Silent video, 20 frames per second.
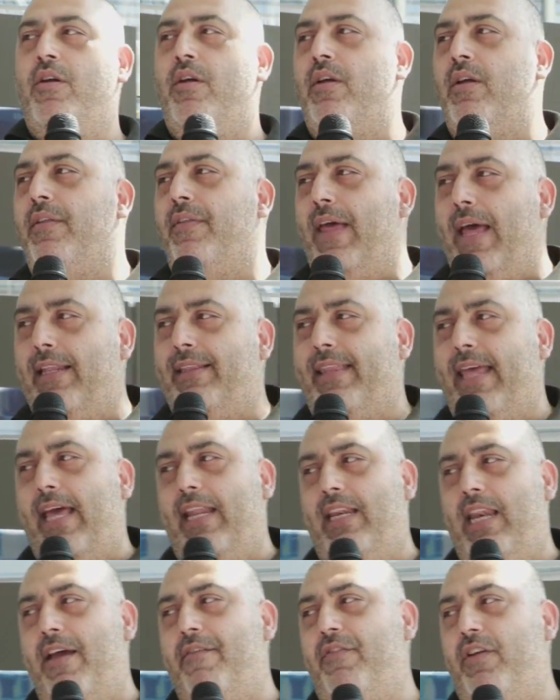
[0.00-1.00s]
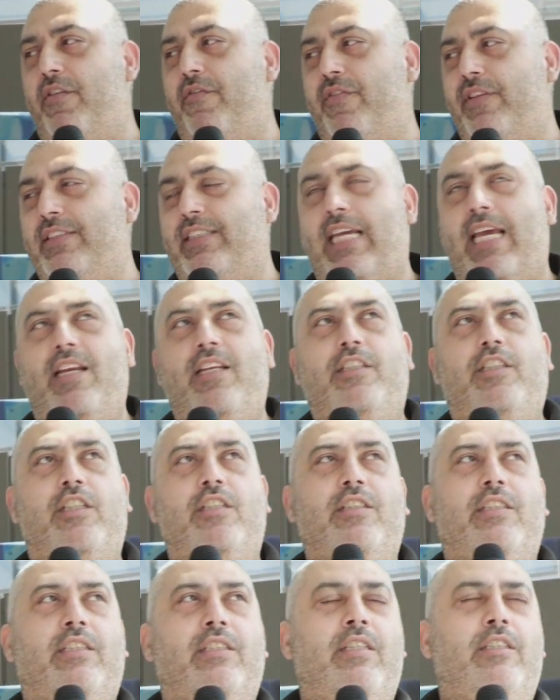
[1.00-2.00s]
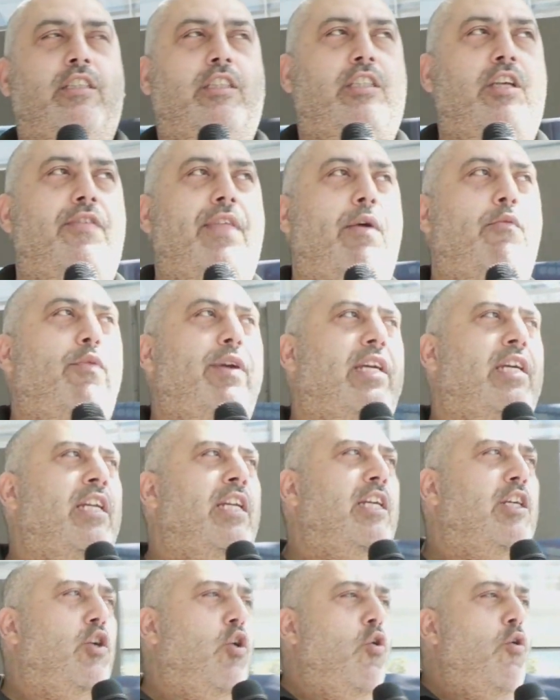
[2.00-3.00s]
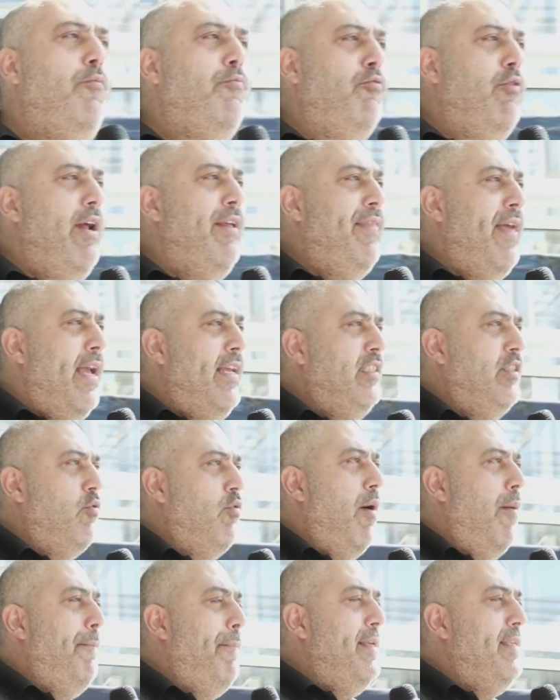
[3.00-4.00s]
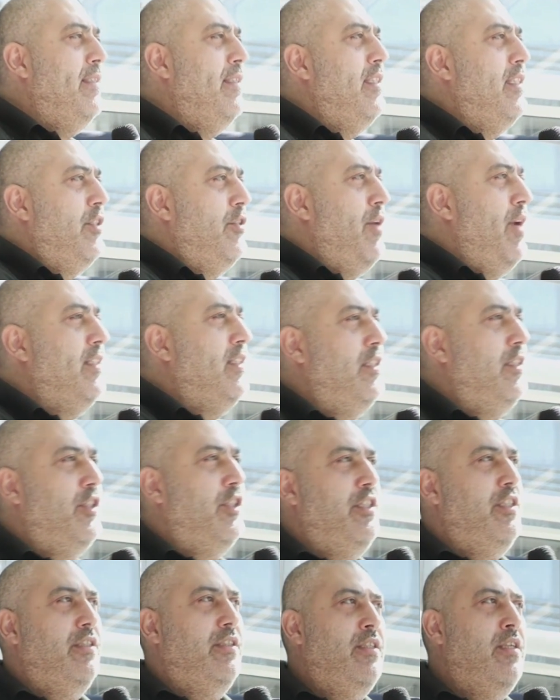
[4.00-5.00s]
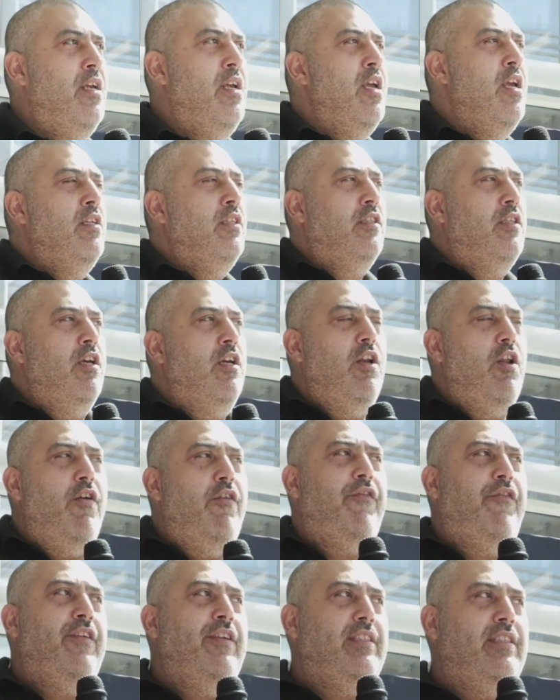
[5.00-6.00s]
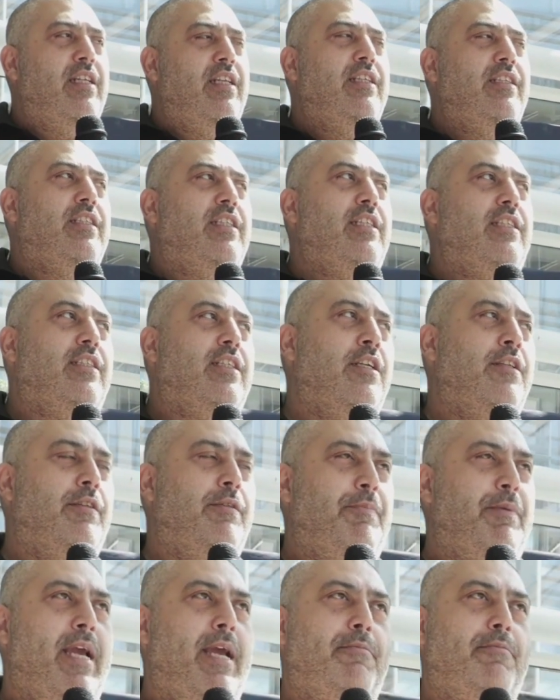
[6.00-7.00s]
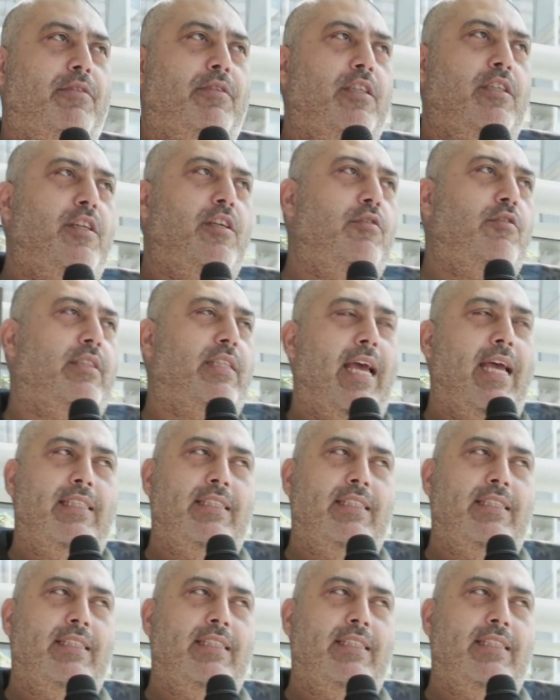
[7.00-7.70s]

That level of intelligence, so that we can incorporate that into our business strategies. So a lot of facilities can be able to use that.